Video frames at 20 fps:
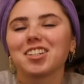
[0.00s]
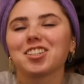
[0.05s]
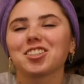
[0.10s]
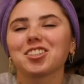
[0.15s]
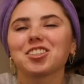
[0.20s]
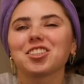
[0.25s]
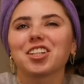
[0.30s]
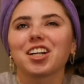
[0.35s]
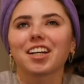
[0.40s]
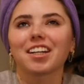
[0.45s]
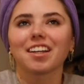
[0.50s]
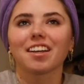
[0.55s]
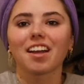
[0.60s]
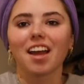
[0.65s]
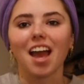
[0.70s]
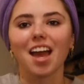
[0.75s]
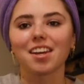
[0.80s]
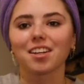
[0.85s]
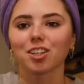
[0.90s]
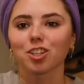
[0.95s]
just took
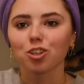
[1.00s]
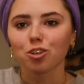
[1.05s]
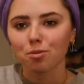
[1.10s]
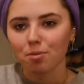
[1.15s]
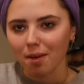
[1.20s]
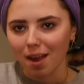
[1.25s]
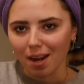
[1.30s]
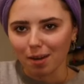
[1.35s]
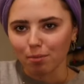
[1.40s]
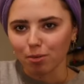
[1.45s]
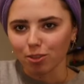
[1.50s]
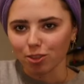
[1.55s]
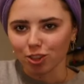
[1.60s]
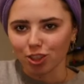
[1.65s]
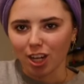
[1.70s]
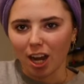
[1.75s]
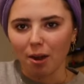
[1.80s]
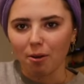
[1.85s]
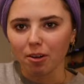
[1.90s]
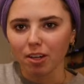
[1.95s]
an incredible
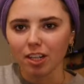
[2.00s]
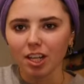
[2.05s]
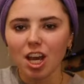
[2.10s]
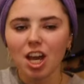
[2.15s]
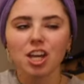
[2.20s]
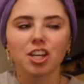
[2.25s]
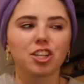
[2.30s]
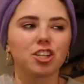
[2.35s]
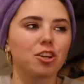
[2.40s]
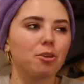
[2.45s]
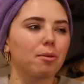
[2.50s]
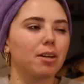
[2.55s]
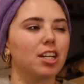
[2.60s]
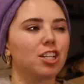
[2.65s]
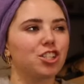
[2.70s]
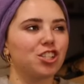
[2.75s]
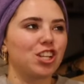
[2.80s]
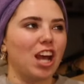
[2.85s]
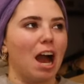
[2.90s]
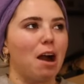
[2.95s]
shower. You know when a
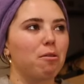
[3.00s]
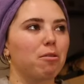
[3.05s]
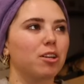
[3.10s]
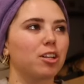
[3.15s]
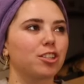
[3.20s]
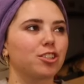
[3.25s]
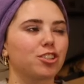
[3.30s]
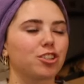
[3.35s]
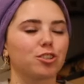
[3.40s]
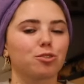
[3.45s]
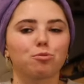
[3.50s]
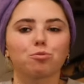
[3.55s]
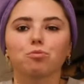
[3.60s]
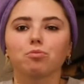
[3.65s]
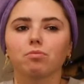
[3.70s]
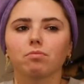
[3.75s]
shower just,